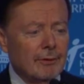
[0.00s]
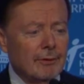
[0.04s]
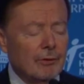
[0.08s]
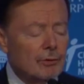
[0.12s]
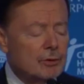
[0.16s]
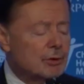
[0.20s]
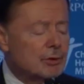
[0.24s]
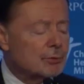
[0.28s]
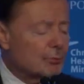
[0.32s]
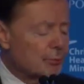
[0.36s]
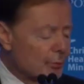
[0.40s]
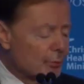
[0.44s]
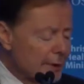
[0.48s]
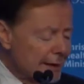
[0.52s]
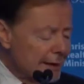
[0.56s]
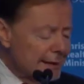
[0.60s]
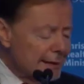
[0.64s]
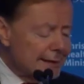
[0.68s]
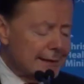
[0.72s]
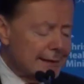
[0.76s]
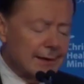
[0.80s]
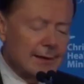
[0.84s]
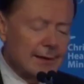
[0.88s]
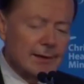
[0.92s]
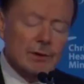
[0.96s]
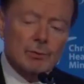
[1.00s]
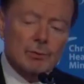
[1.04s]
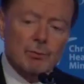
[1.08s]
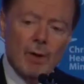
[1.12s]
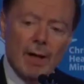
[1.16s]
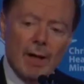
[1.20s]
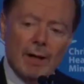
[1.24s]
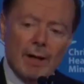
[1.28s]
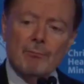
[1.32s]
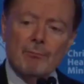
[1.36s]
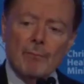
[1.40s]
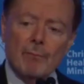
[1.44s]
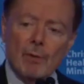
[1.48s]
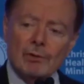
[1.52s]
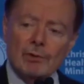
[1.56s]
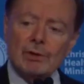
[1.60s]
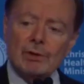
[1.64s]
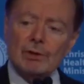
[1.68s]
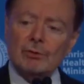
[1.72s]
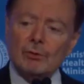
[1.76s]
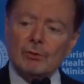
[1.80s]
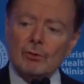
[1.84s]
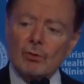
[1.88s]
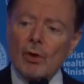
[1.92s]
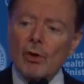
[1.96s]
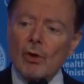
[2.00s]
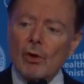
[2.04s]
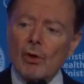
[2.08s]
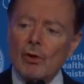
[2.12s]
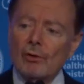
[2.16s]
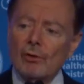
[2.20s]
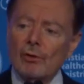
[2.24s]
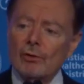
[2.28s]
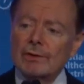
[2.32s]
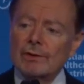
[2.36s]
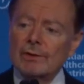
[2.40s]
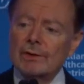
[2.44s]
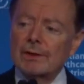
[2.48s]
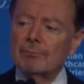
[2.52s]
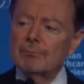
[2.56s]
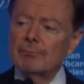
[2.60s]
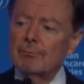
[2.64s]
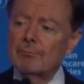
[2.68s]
There's reasons why most laws